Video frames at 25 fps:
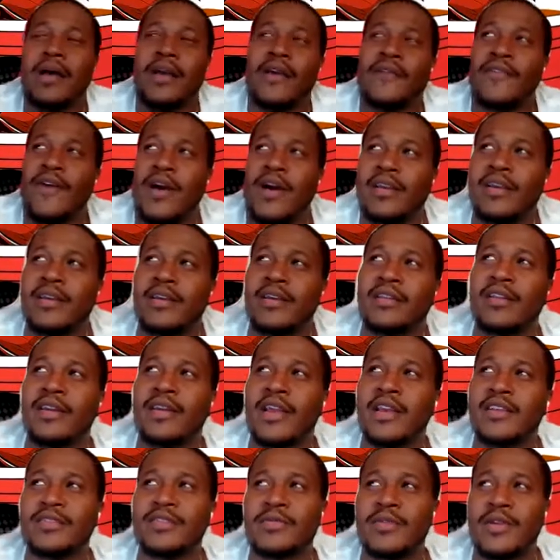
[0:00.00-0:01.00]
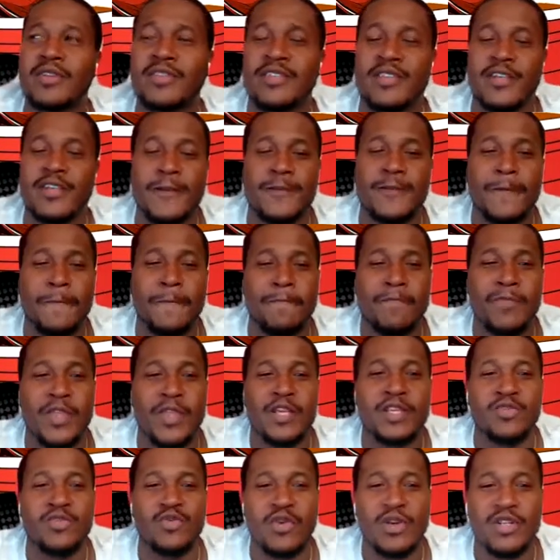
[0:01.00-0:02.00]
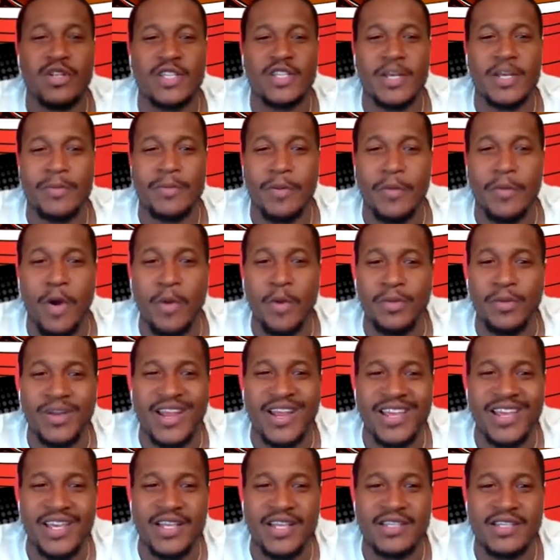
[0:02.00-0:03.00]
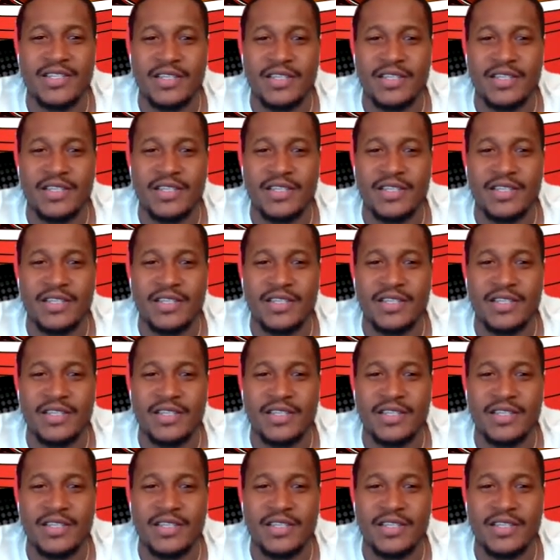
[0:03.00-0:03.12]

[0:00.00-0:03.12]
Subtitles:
if I can look at some young teams, there's one team I'm hoping that gets